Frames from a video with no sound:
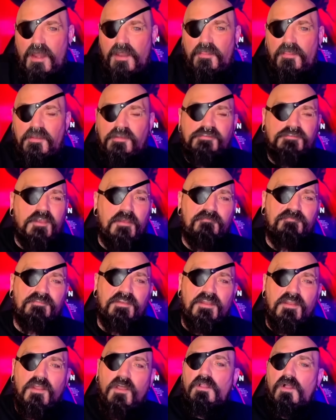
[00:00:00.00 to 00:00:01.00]
in the
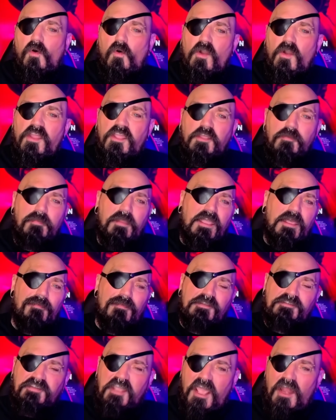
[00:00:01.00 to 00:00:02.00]
description. Or you can become a
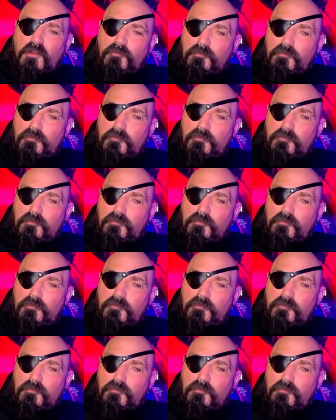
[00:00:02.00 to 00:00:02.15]
channel